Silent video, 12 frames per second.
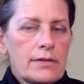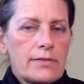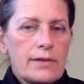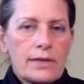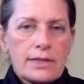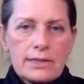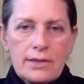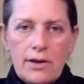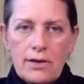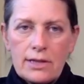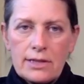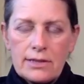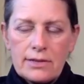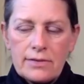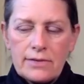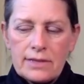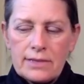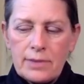Feel the solid
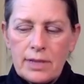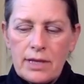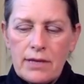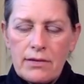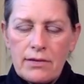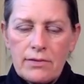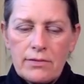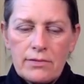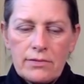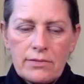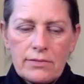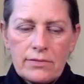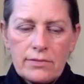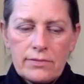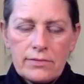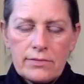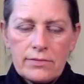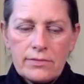surface beneath you,
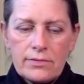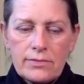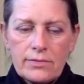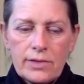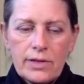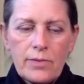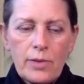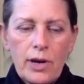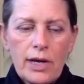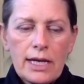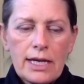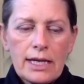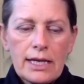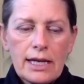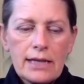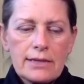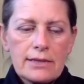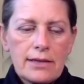where your body
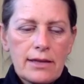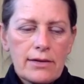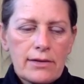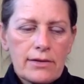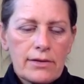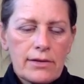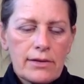connects to the earth.